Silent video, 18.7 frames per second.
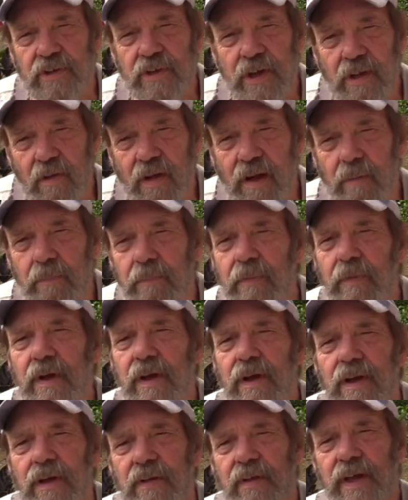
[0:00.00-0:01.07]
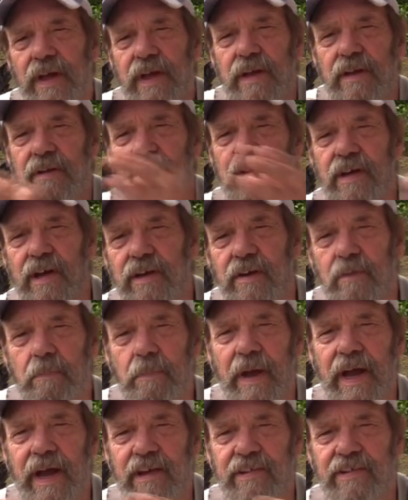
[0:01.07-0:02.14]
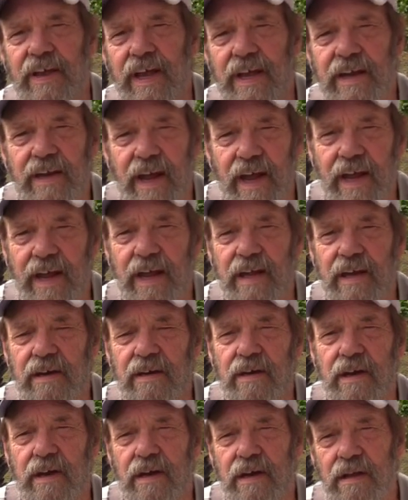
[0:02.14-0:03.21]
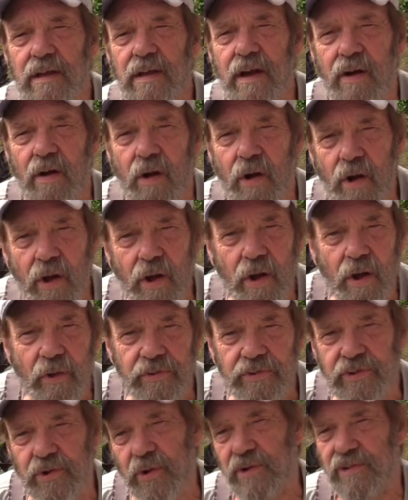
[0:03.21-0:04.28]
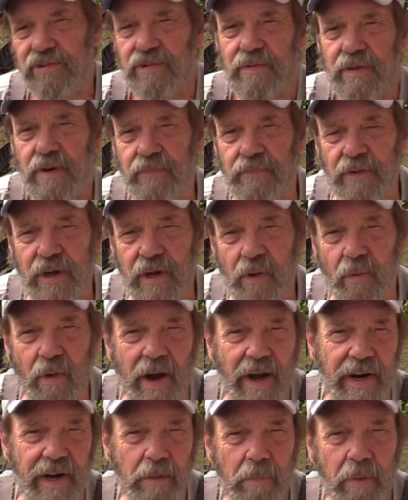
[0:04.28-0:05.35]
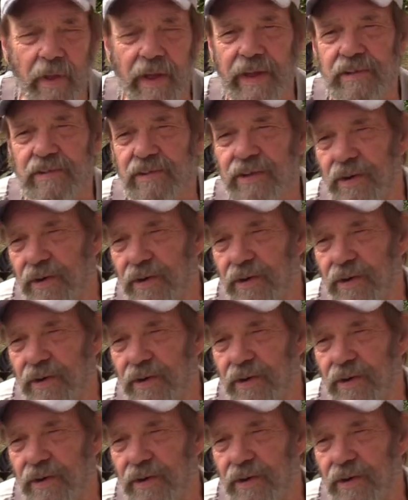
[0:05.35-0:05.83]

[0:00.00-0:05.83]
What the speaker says: at the club, they tend to pass hand-to-hand all sorts of different aquatic plants